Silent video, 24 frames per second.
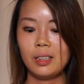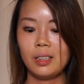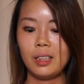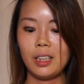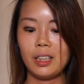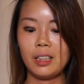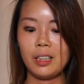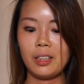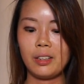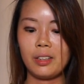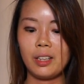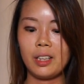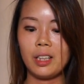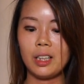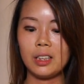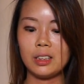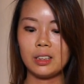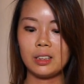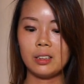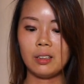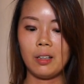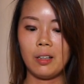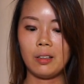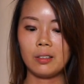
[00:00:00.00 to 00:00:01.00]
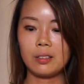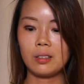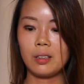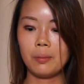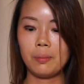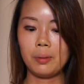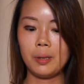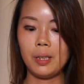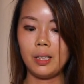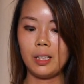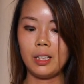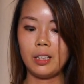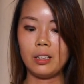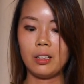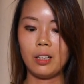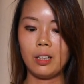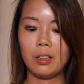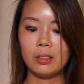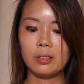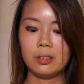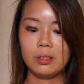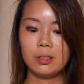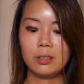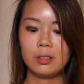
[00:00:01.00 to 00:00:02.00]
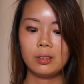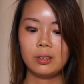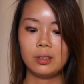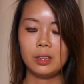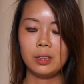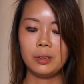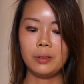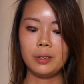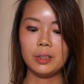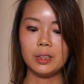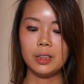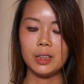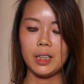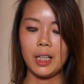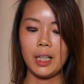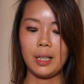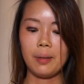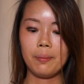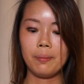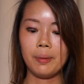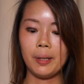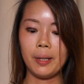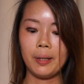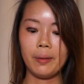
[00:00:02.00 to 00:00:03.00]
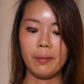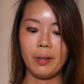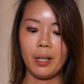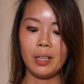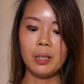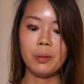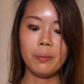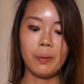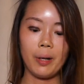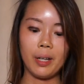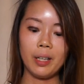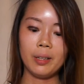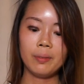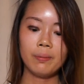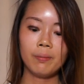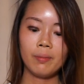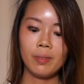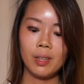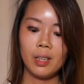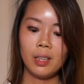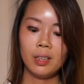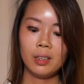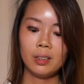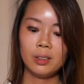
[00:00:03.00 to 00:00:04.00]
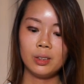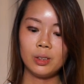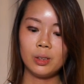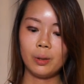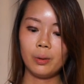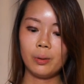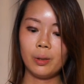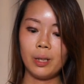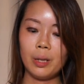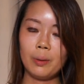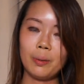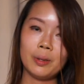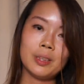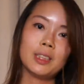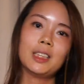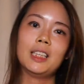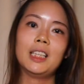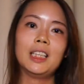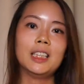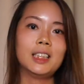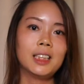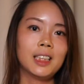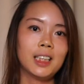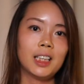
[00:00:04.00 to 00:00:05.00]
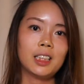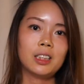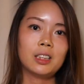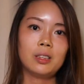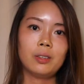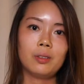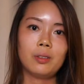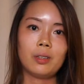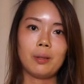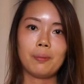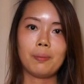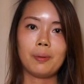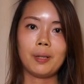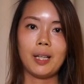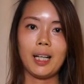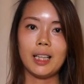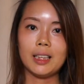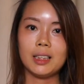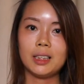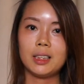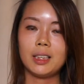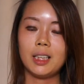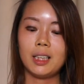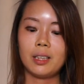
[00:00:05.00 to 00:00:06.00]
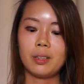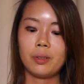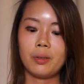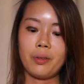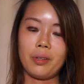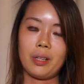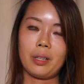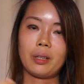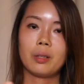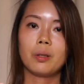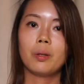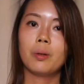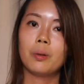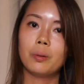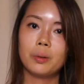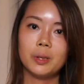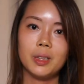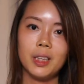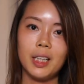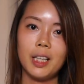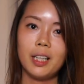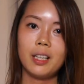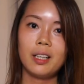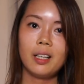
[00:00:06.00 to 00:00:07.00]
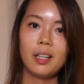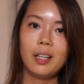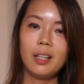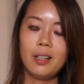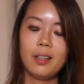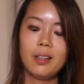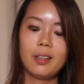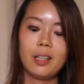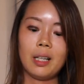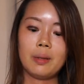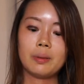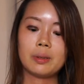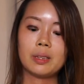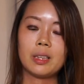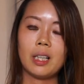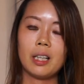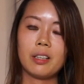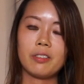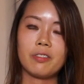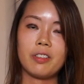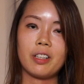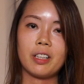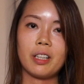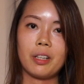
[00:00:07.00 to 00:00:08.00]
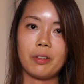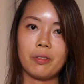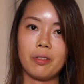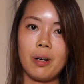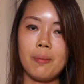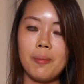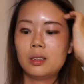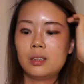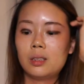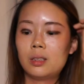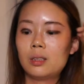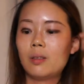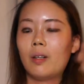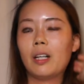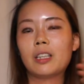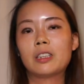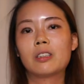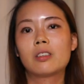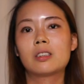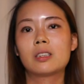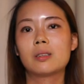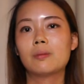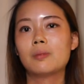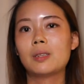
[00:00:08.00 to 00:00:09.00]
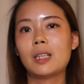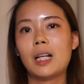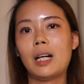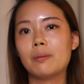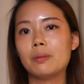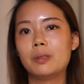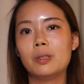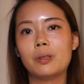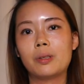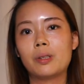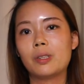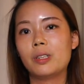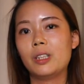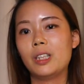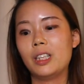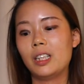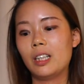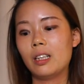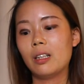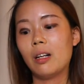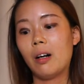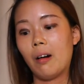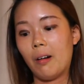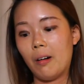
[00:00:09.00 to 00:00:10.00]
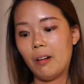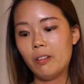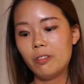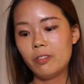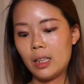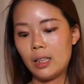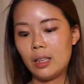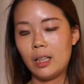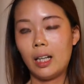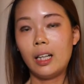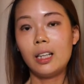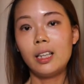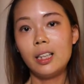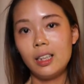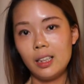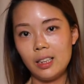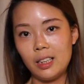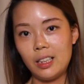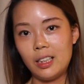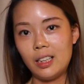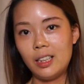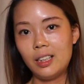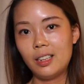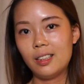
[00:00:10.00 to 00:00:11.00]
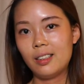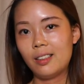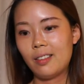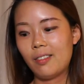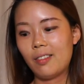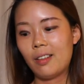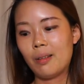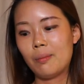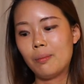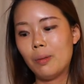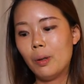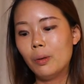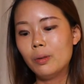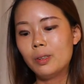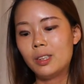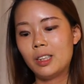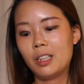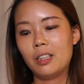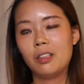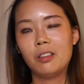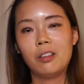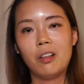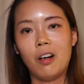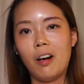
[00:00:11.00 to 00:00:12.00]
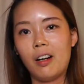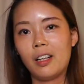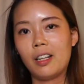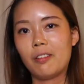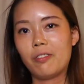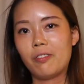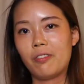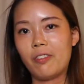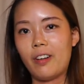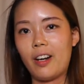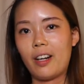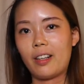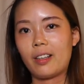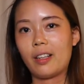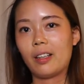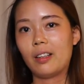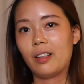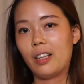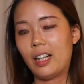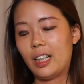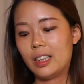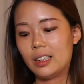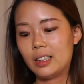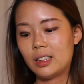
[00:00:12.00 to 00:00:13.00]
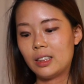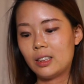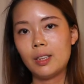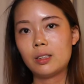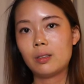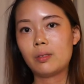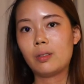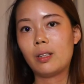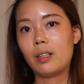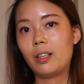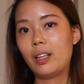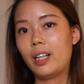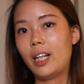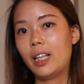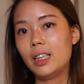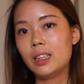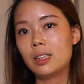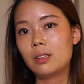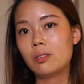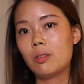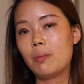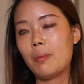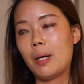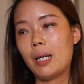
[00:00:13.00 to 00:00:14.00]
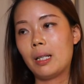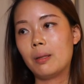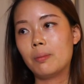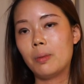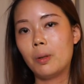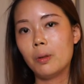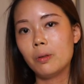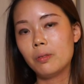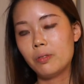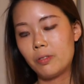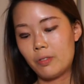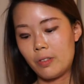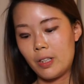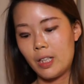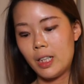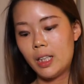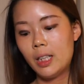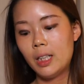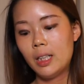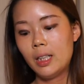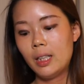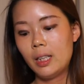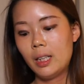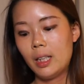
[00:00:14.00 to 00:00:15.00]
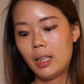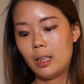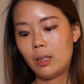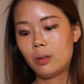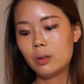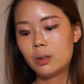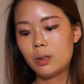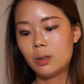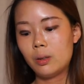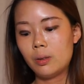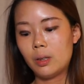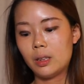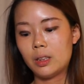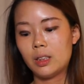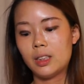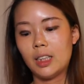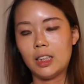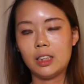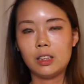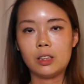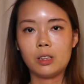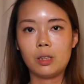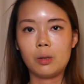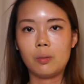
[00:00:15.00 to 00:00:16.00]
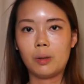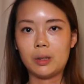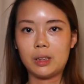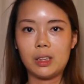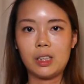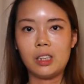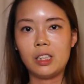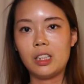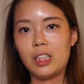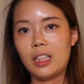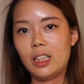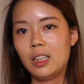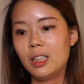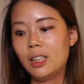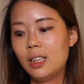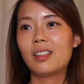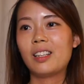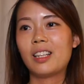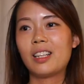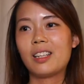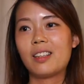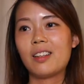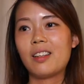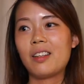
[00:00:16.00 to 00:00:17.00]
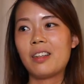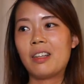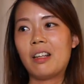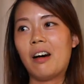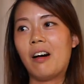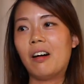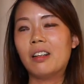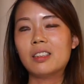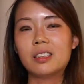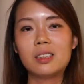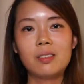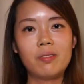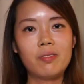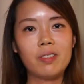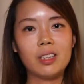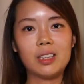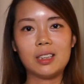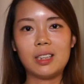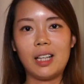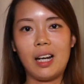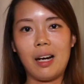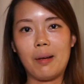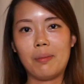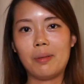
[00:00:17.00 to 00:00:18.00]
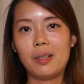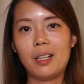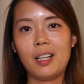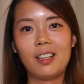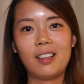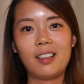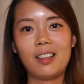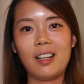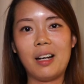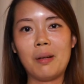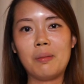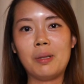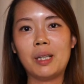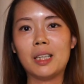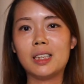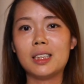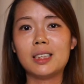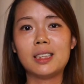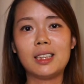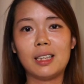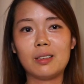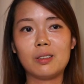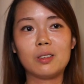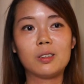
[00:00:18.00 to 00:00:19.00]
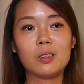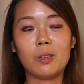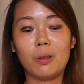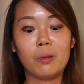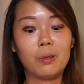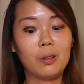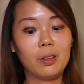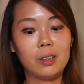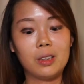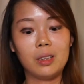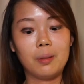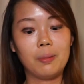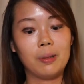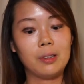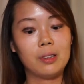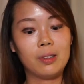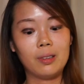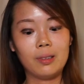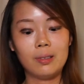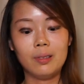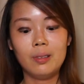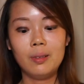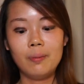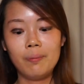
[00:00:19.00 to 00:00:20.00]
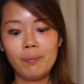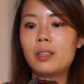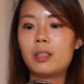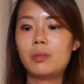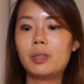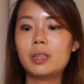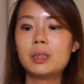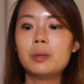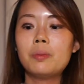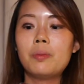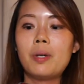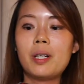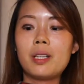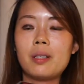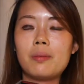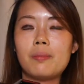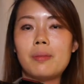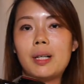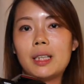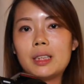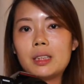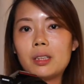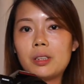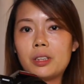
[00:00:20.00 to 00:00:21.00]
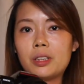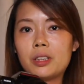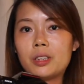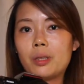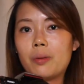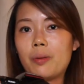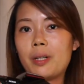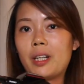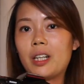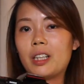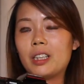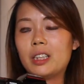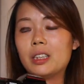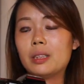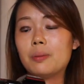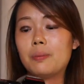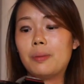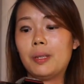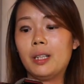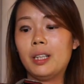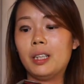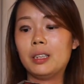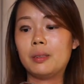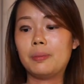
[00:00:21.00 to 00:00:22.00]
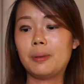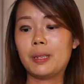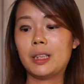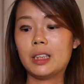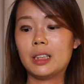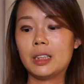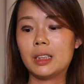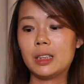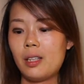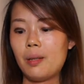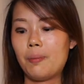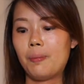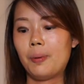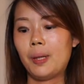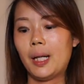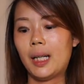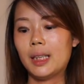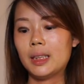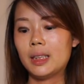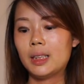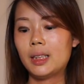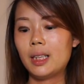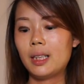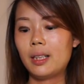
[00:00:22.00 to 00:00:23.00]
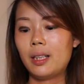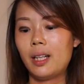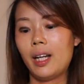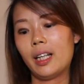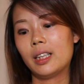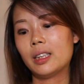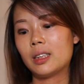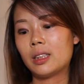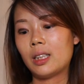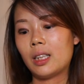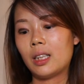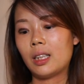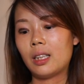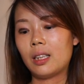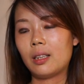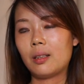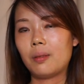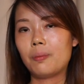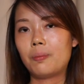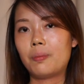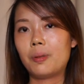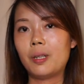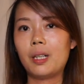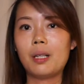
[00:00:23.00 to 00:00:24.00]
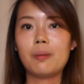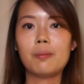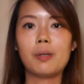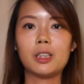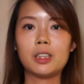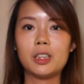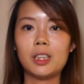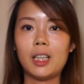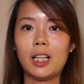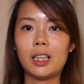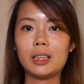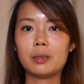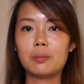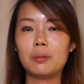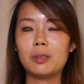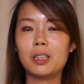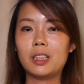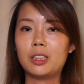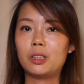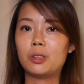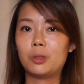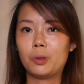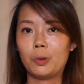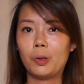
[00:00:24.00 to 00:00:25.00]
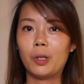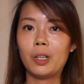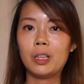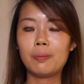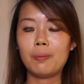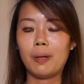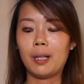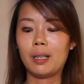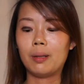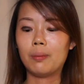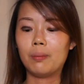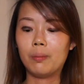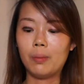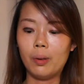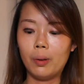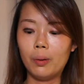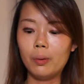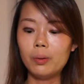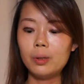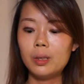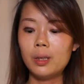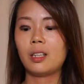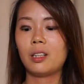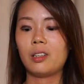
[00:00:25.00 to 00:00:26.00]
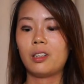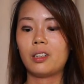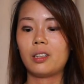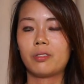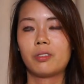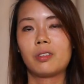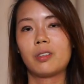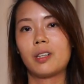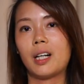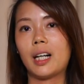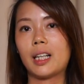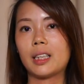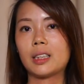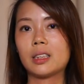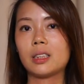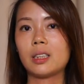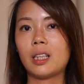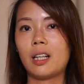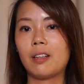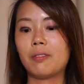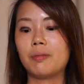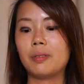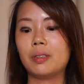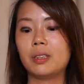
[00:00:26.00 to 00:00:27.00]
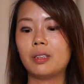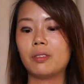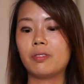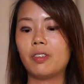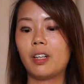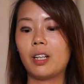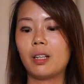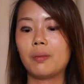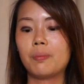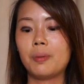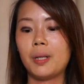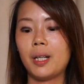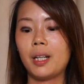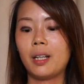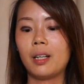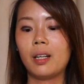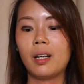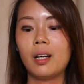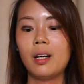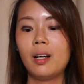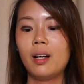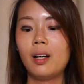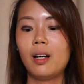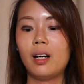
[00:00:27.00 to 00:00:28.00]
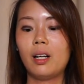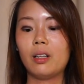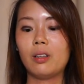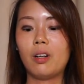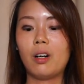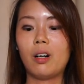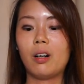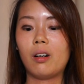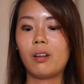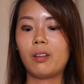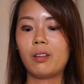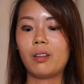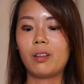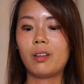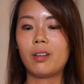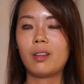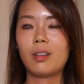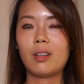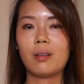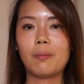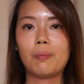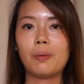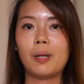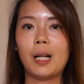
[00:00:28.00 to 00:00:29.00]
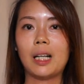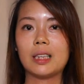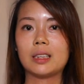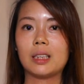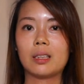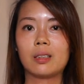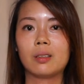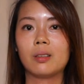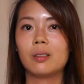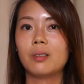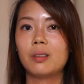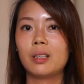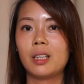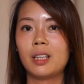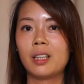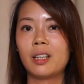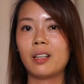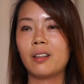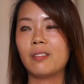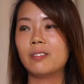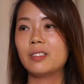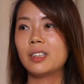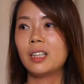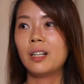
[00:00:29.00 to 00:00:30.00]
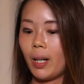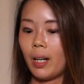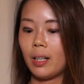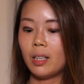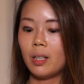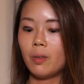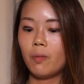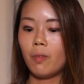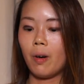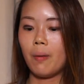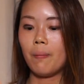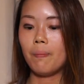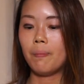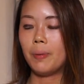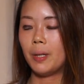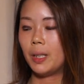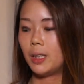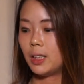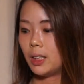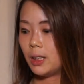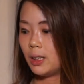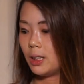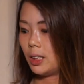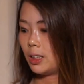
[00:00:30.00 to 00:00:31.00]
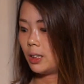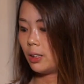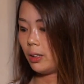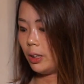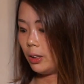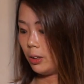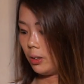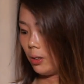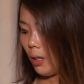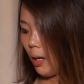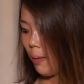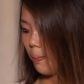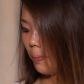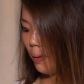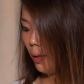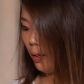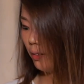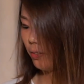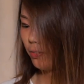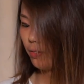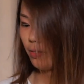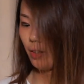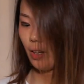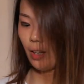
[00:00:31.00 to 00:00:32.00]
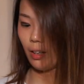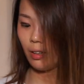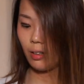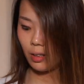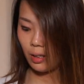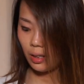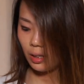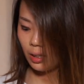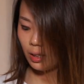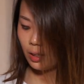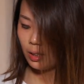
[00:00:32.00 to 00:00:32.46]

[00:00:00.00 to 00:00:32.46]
And I think it's not completely gone to this day. But anyway, so it was eating into the plastic or the coating that was covering the grip. So I took some time to clean it off. Luckily, the mold did not affect the lens. So the lens remained mold-free, and also the sensor was clean. Like, the odds of this happening, I mean, it just sounds so good to be true. The reason why the metal is showing in this bit is because the plastic casing pretty much has been destroyed by the mold. A lot of cracks have been developing along the plastic coating, and I think one bit just literally dropped off there.